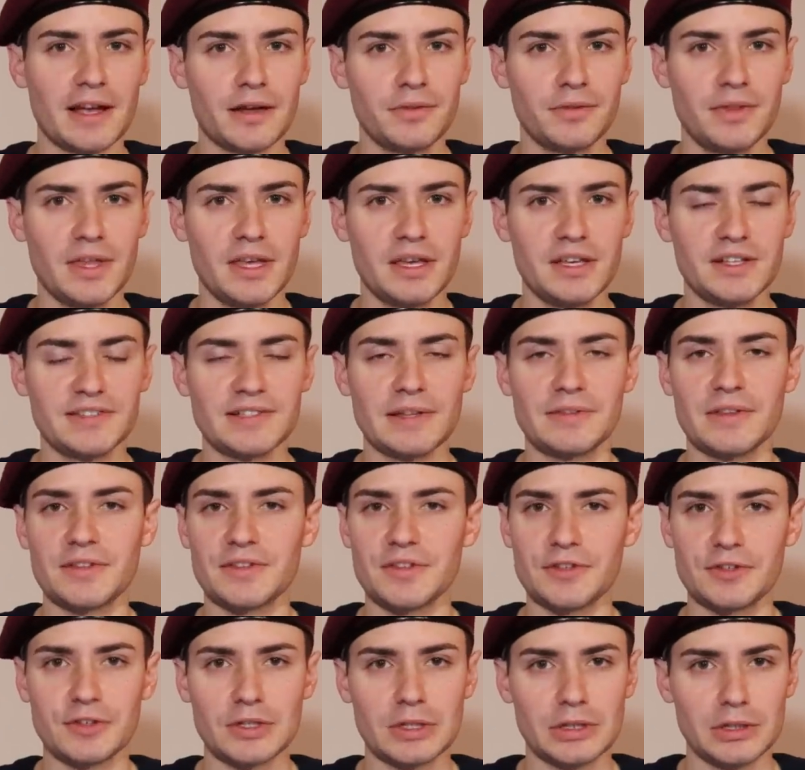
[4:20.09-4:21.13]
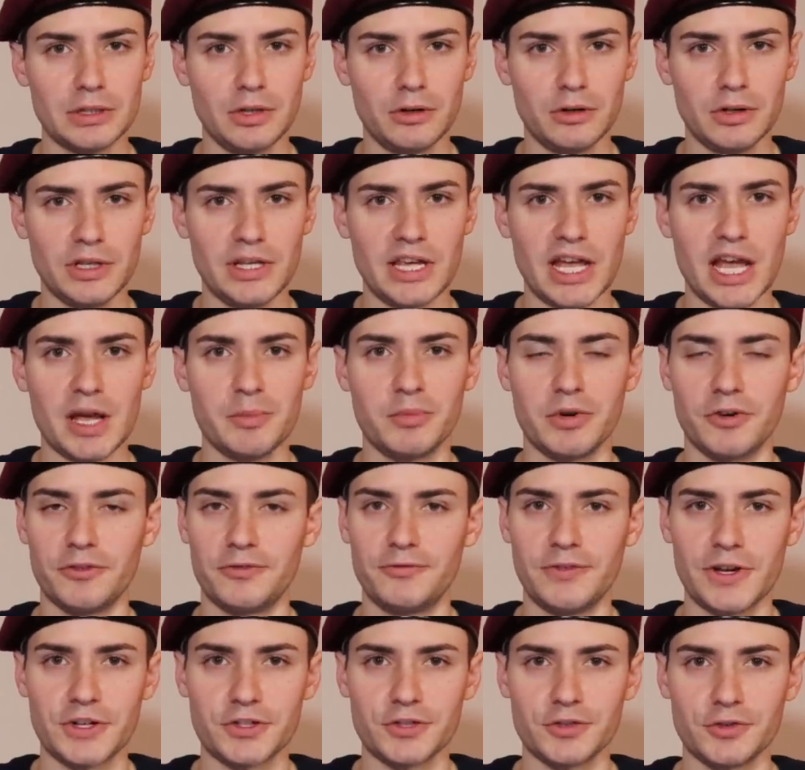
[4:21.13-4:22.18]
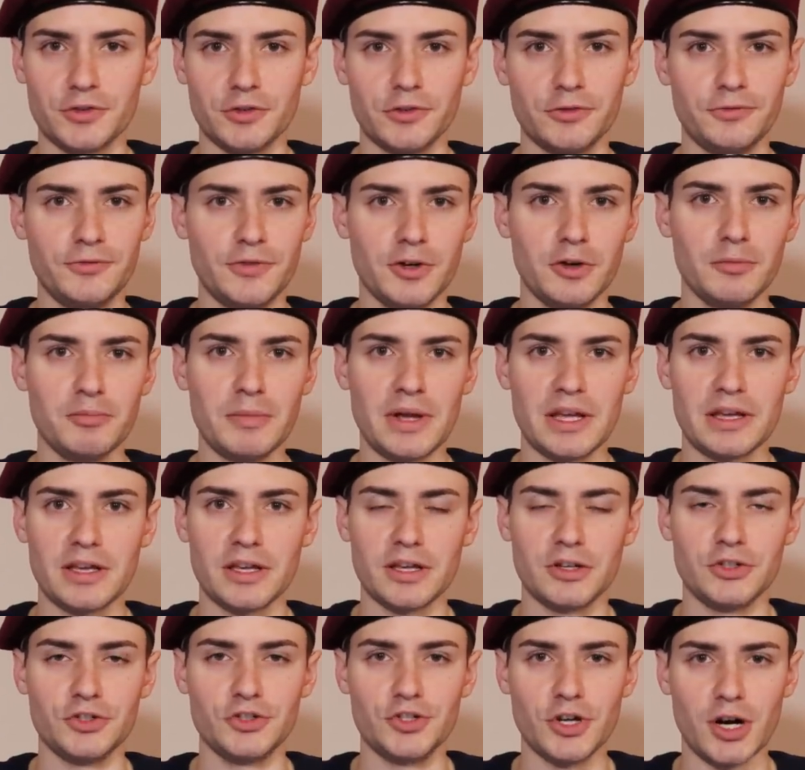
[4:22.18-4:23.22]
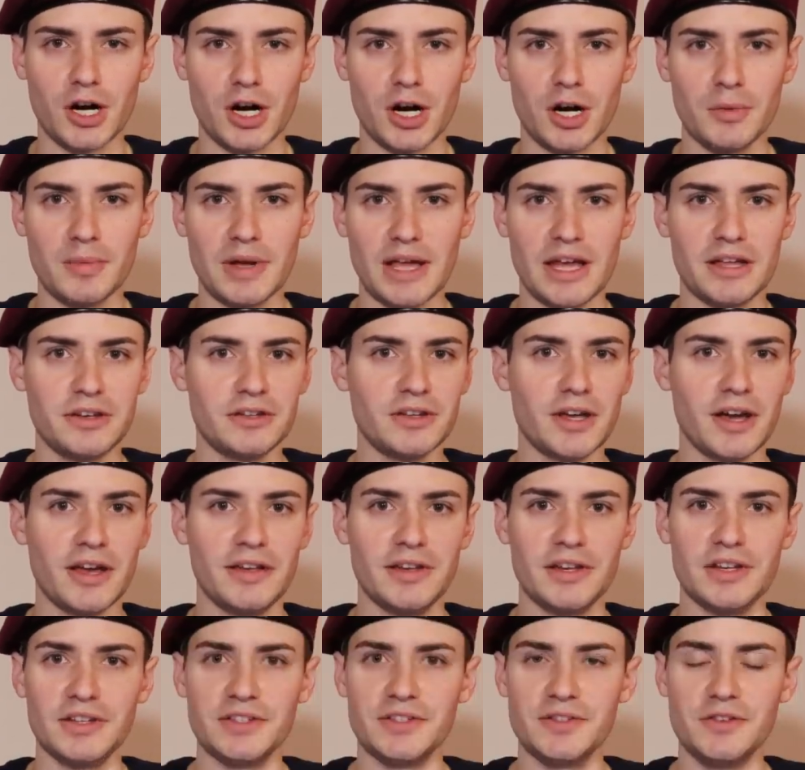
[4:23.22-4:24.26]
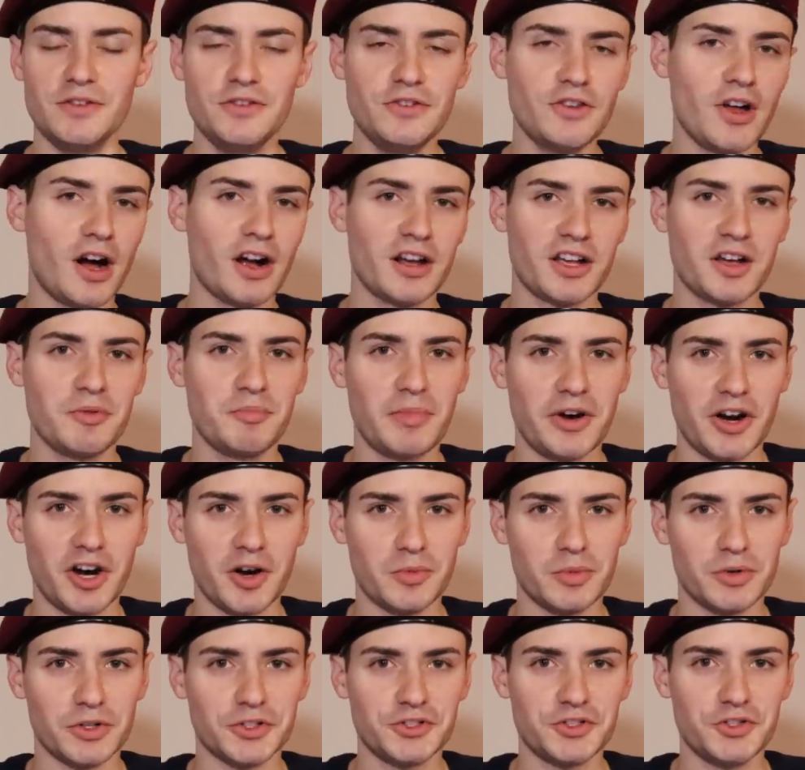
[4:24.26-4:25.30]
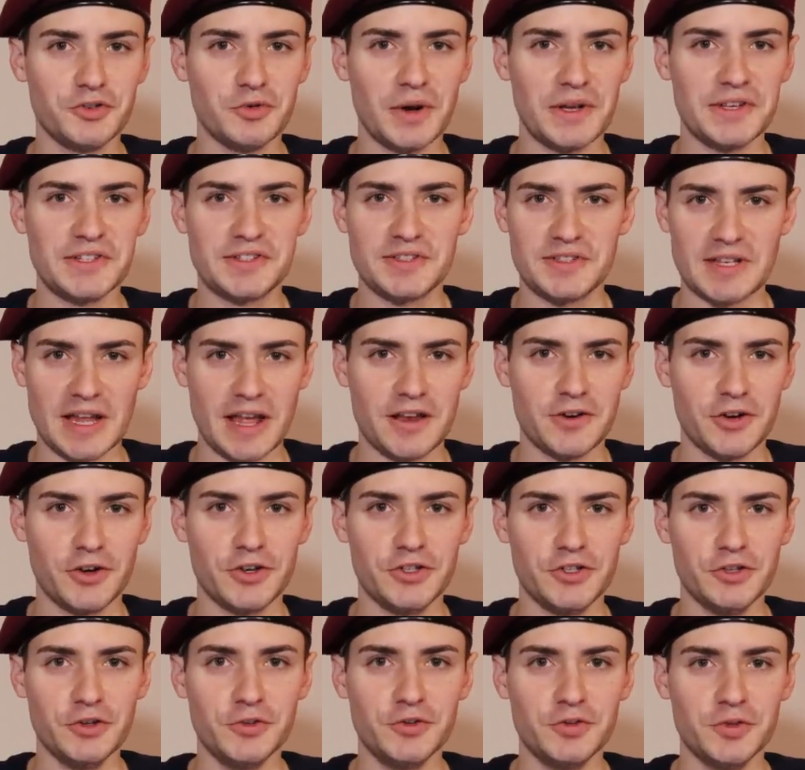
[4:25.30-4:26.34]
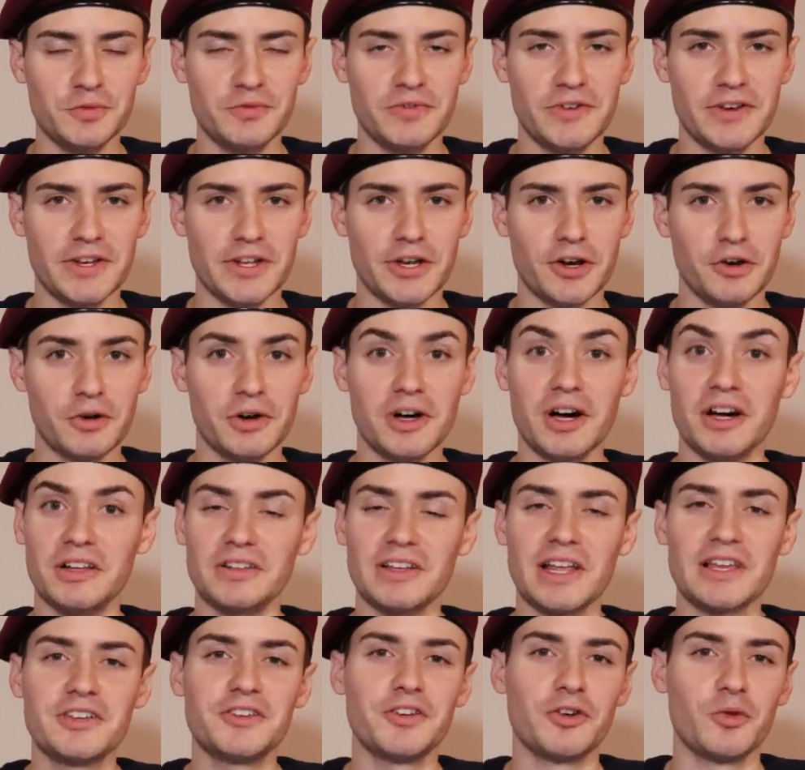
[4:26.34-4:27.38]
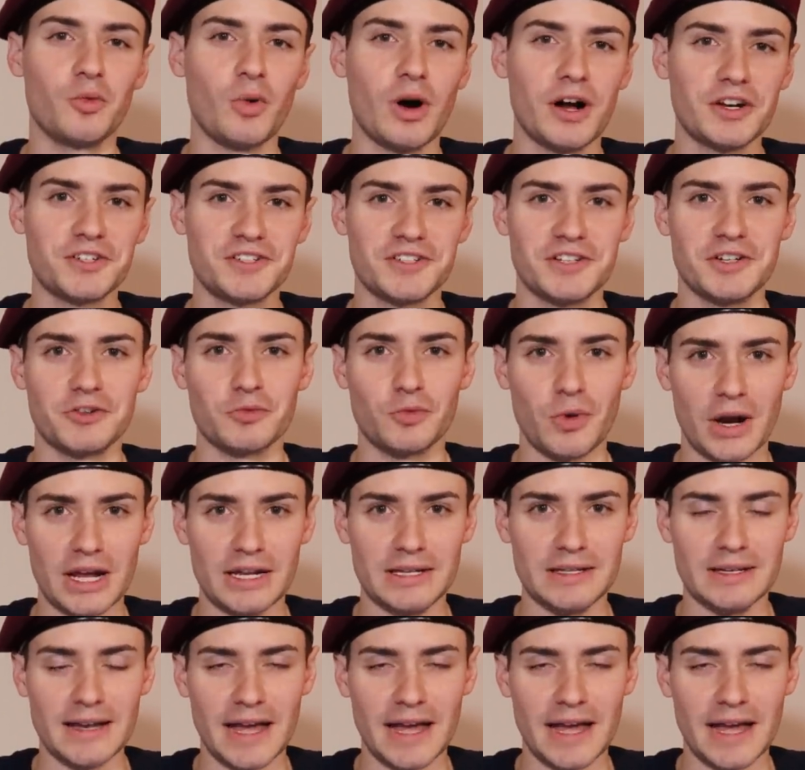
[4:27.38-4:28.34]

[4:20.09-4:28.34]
Second thing is that this is clearly a professional filmmaking job and it is not comparable to a standard YouTube video uh, like you're watching right